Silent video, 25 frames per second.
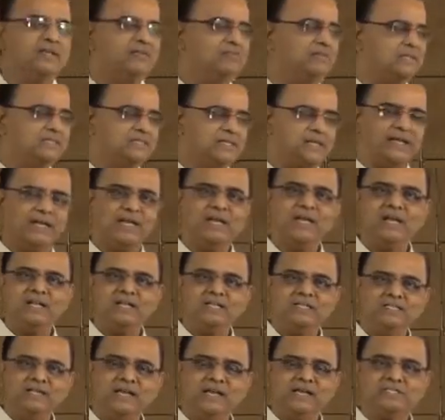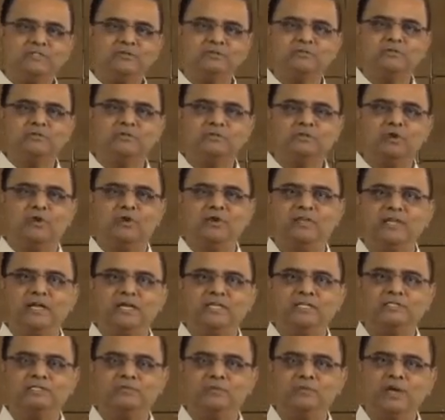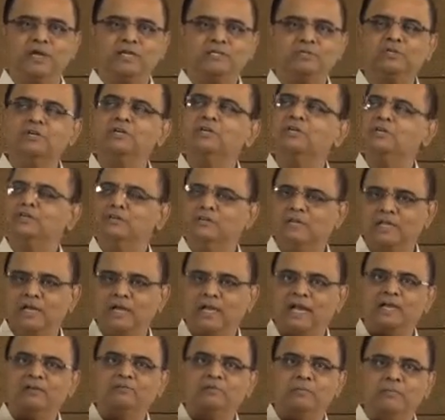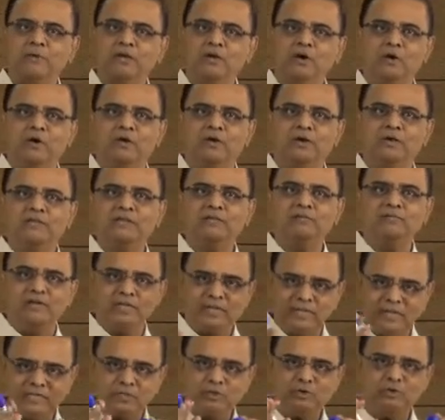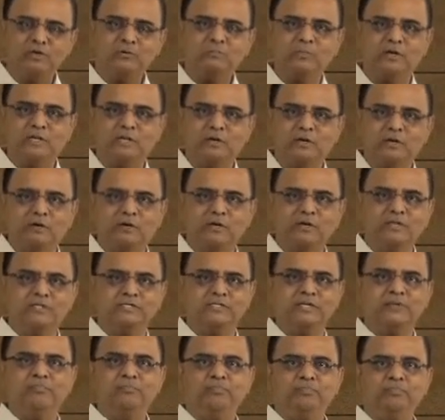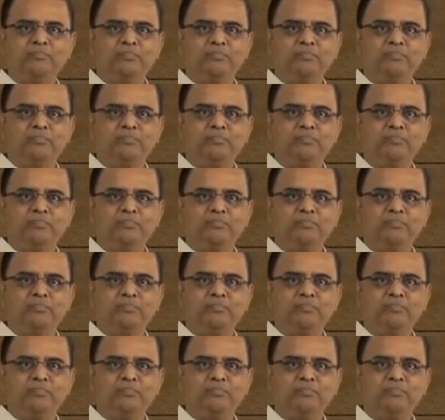He will say, just switch on that switch, the light will be on. He will teach you the methodology.